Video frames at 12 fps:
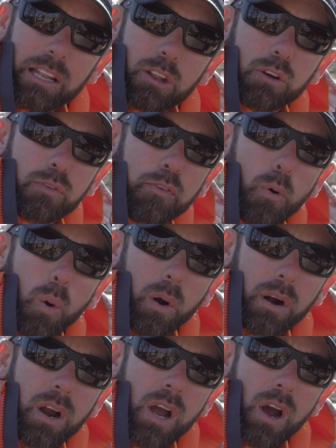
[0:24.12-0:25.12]
I look
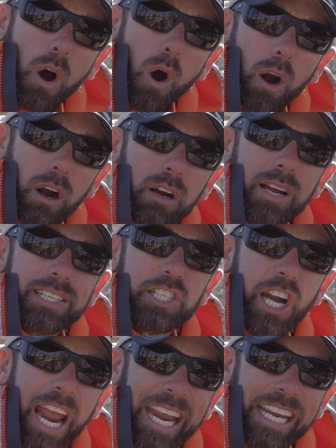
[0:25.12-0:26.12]
for are
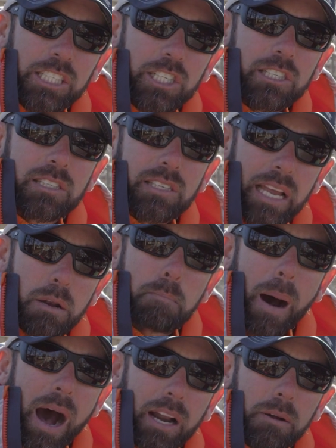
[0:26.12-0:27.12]
changes in
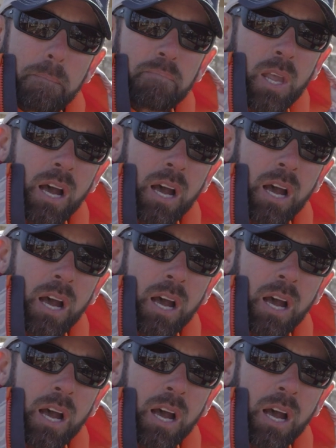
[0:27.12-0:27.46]
bottom.